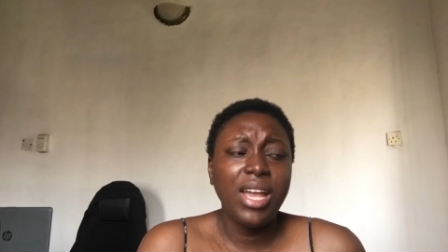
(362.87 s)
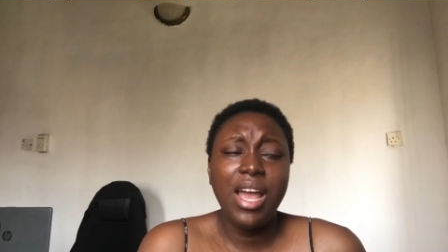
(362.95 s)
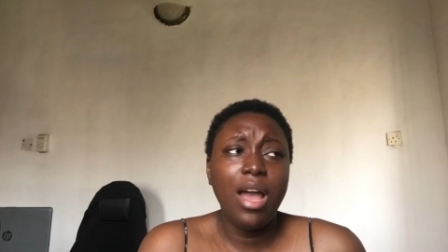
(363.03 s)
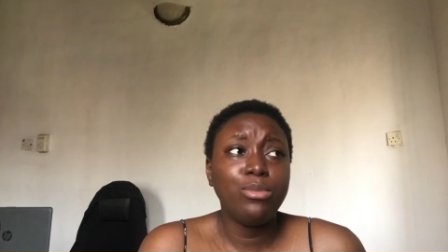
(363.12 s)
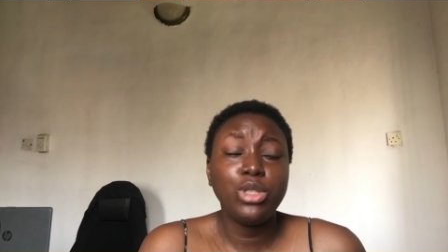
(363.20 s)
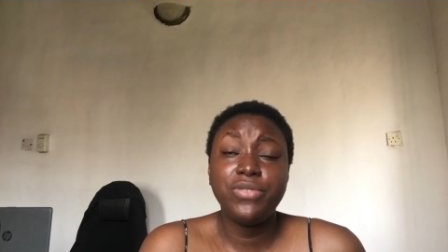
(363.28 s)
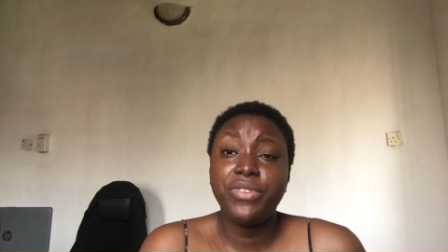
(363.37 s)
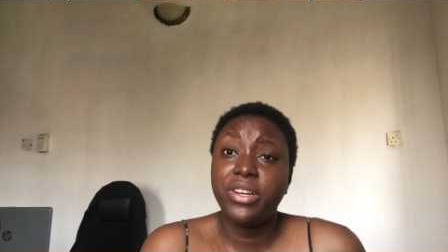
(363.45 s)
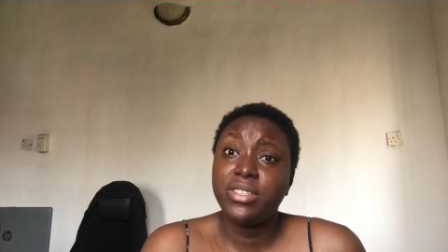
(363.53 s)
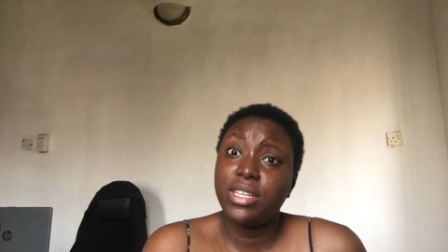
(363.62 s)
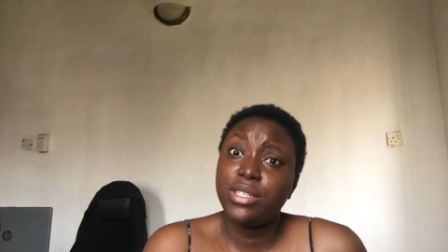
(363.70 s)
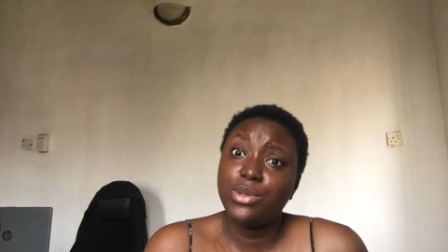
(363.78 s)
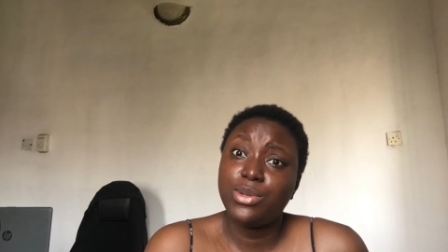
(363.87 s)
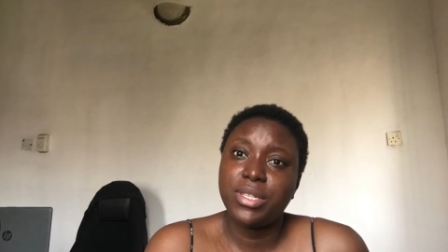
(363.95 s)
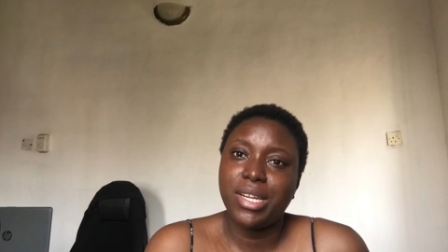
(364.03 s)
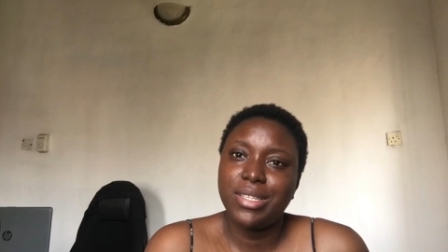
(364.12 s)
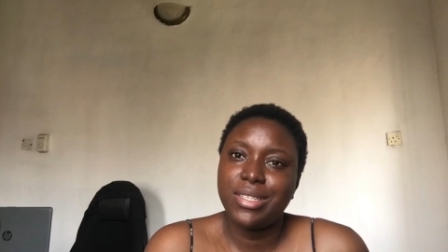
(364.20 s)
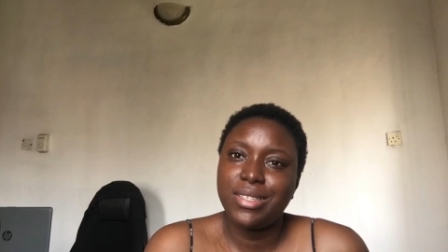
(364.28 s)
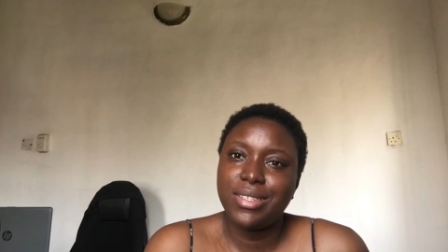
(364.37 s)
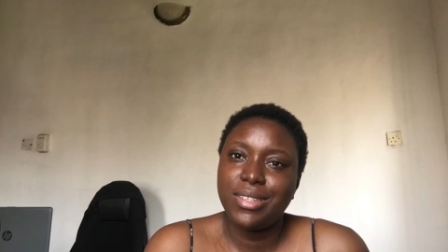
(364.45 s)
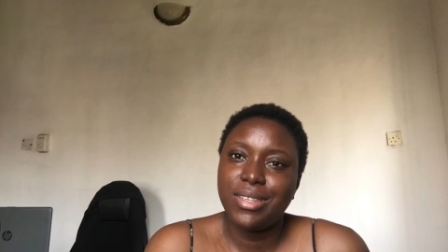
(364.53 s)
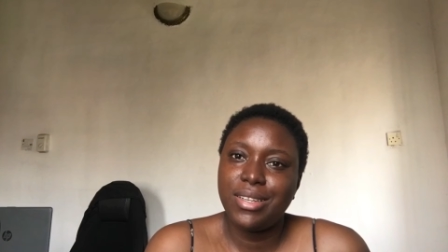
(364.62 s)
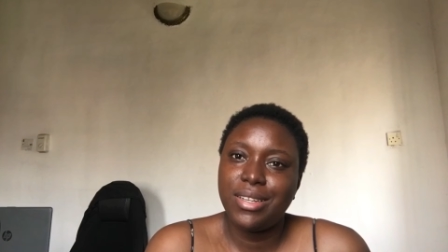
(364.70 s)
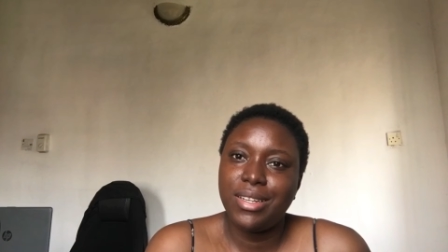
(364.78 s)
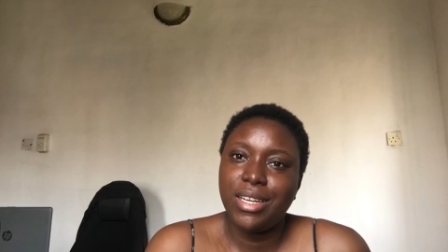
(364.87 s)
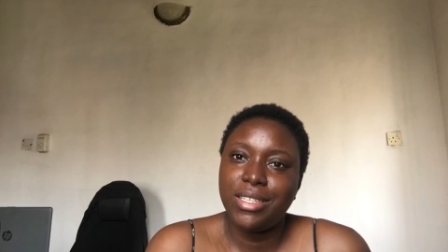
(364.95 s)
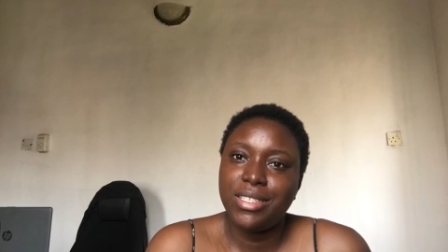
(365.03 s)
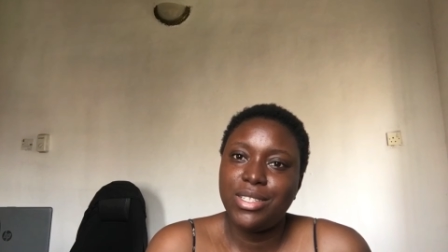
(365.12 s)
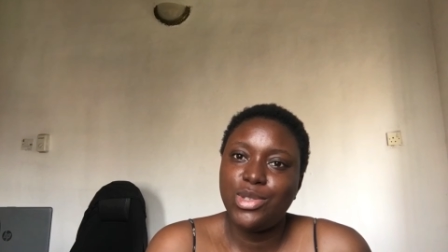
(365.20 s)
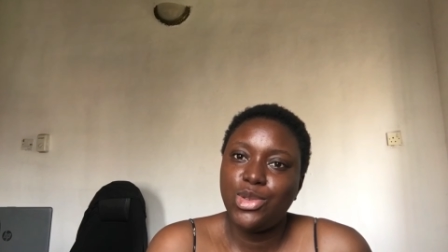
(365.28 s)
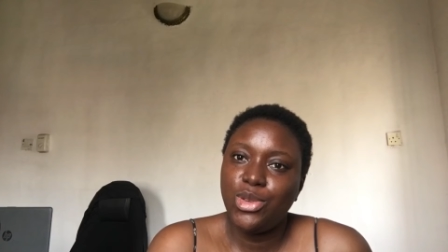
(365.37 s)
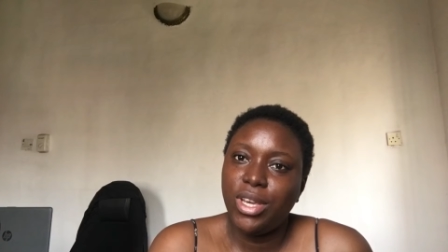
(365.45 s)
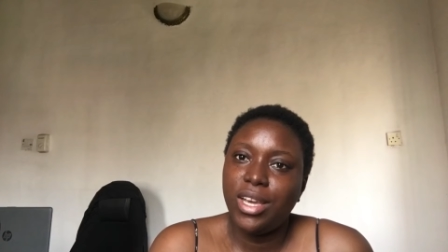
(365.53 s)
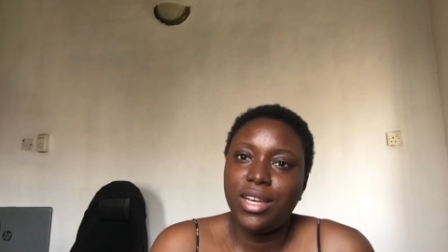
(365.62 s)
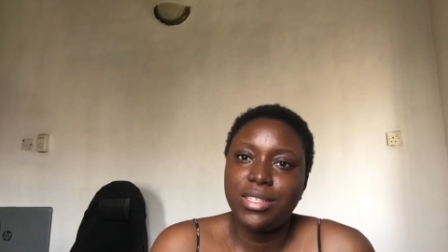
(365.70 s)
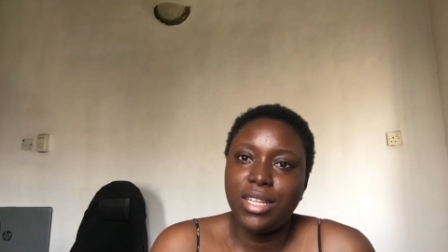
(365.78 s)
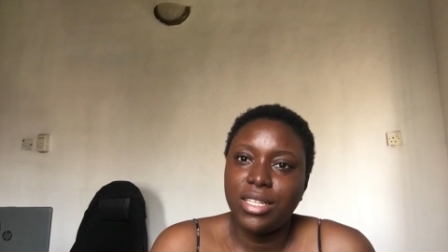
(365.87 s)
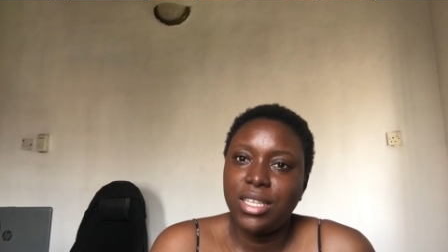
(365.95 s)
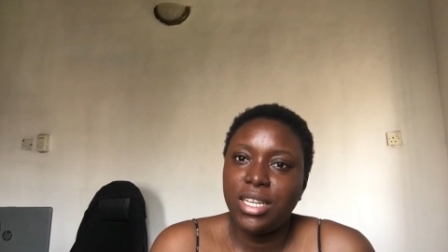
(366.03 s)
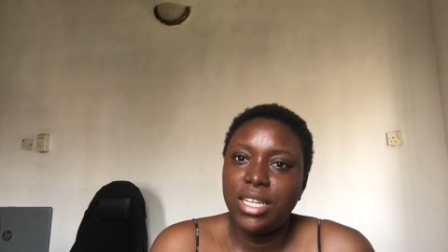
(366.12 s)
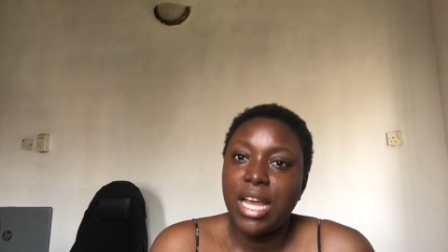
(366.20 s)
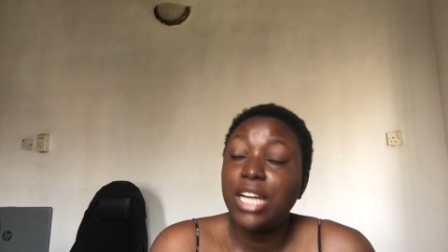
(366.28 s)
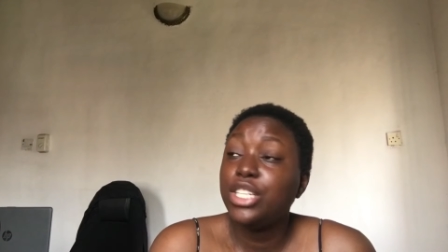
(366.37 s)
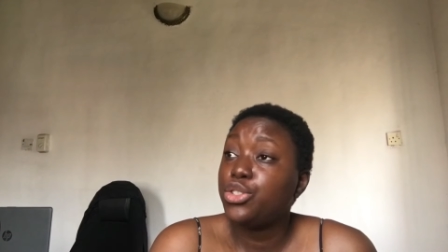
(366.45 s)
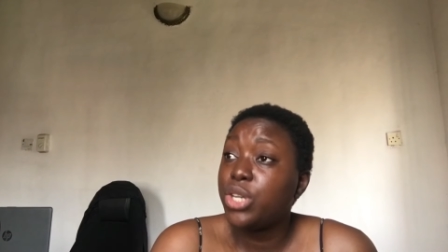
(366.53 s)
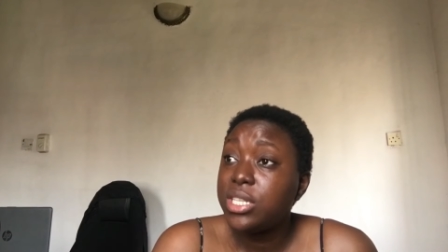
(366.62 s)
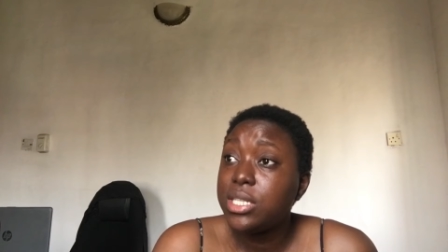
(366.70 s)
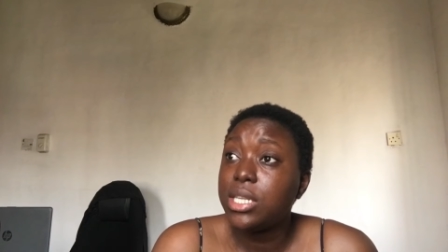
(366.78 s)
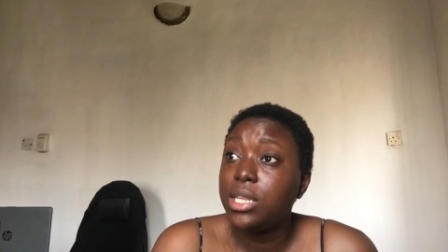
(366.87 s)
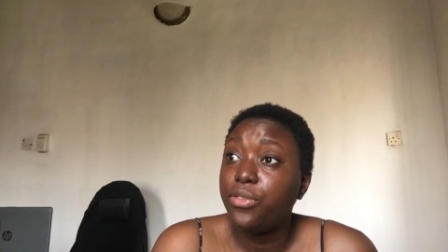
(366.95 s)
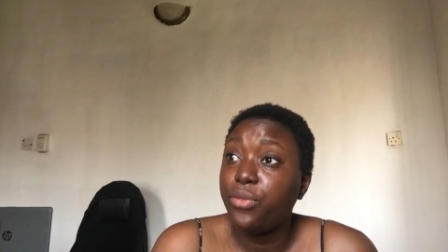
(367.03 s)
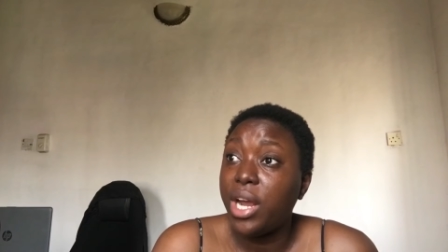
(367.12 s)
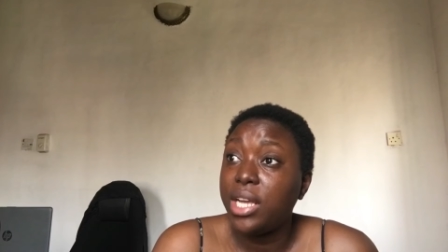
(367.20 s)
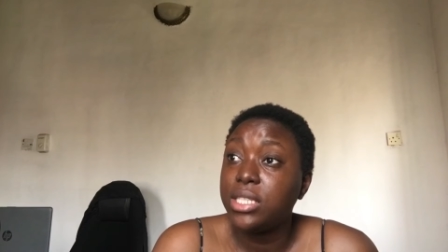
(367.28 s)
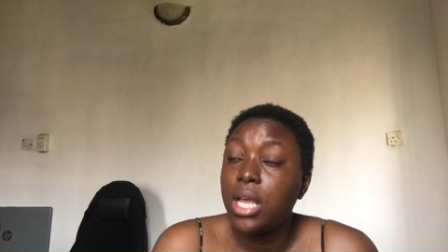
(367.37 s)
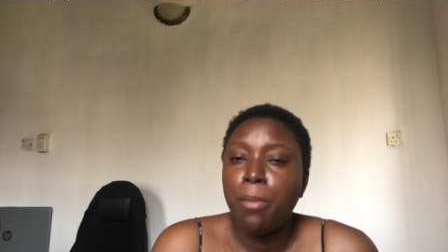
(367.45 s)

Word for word: i'm just very excited to start that this new year has started and interestingly right